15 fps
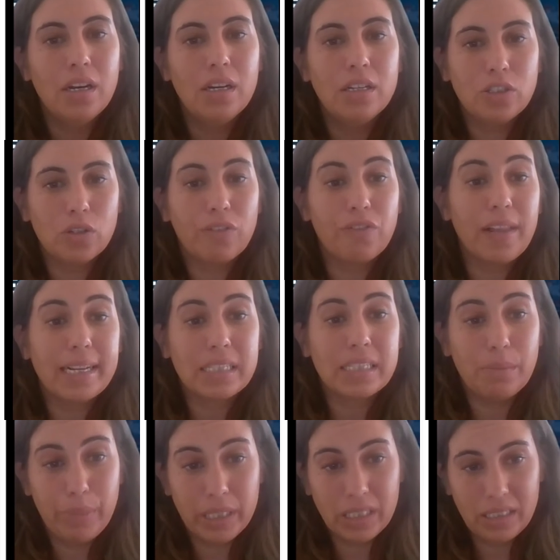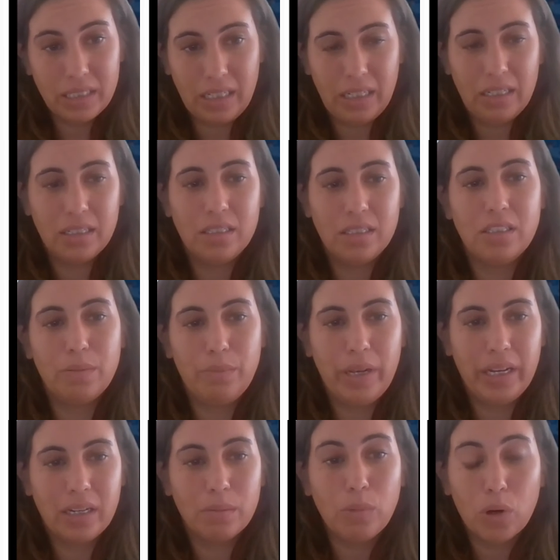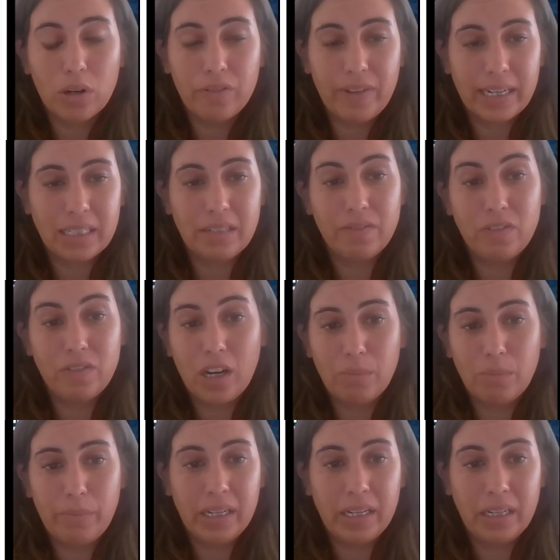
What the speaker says: So the flexibility to make a more effective non-bank